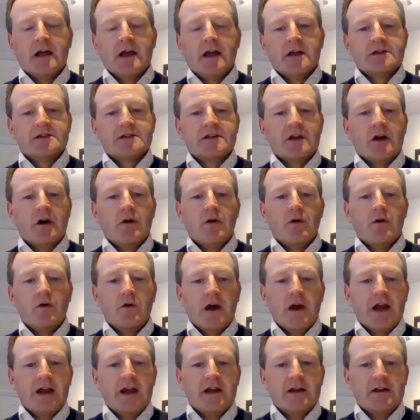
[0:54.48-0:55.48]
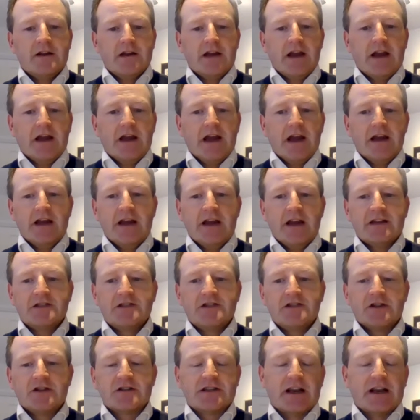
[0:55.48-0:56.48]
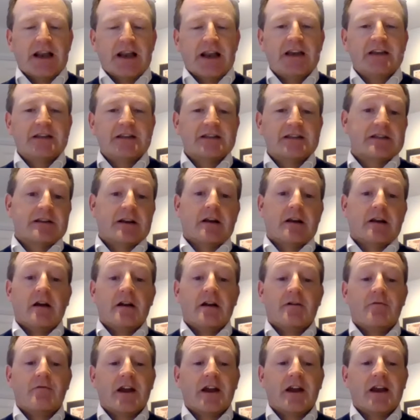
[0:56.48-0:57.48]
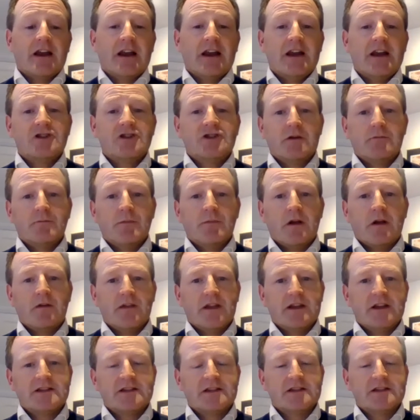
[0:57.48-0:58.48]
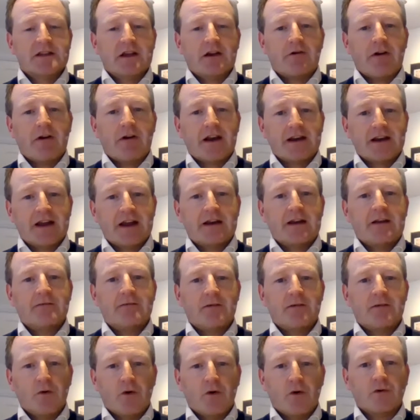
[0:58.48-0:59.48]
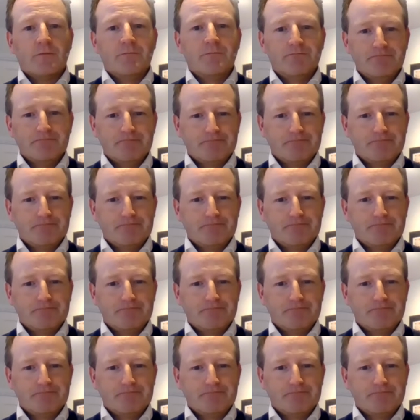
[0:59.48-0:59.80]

So it is just the latest in the line of regulation, but this is the granddaddy of them all.